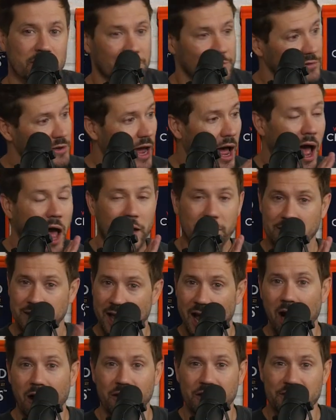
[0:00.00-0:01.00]
not
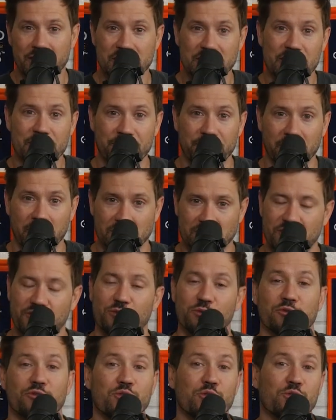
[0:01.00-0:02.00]
counting the defense,
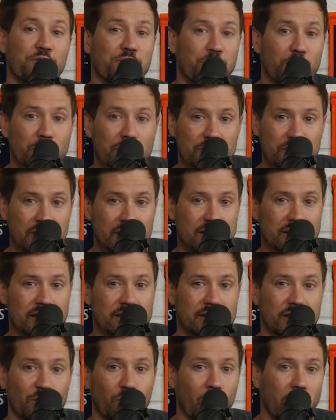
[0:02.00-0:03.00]
through 2 full
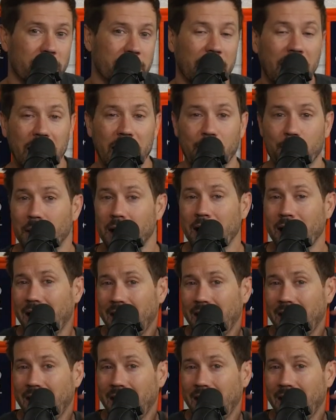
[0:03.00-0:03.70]
seasons in 1 game,